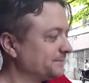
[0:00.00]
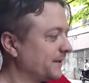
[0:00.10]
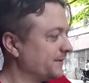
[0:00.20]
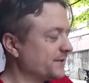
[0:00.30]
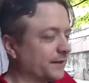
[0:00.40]

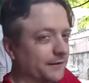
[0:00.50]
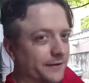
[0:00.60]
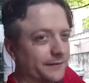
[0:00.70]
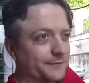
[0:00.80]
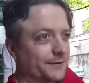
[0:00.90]
I taught a
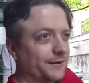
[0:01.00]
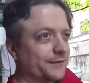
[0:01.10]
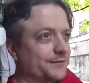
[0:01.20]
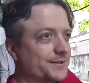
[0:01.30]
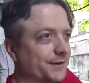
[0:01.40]
lot of
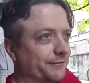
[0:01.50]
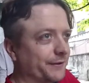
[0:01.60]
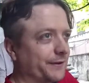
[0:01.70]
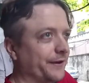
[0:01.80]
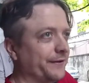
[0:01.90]
stuff
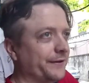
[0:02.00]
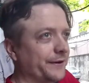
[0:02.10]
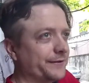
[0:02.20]
like that, and then I.